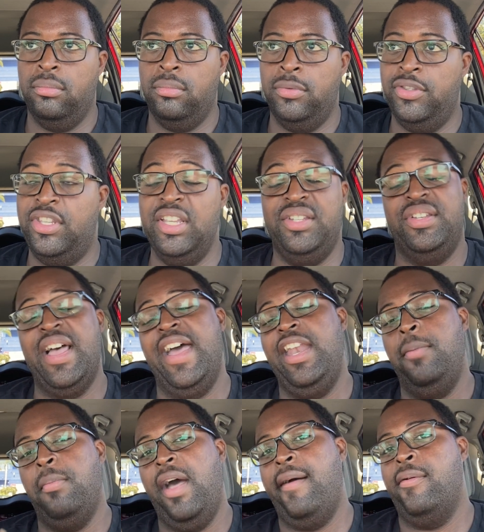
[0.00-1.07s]

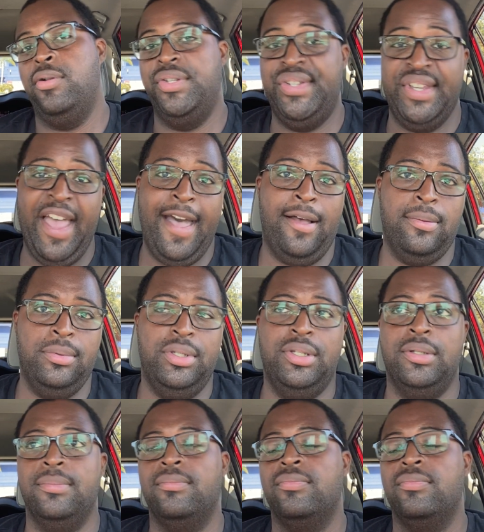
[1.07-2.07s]
Designing my own sounds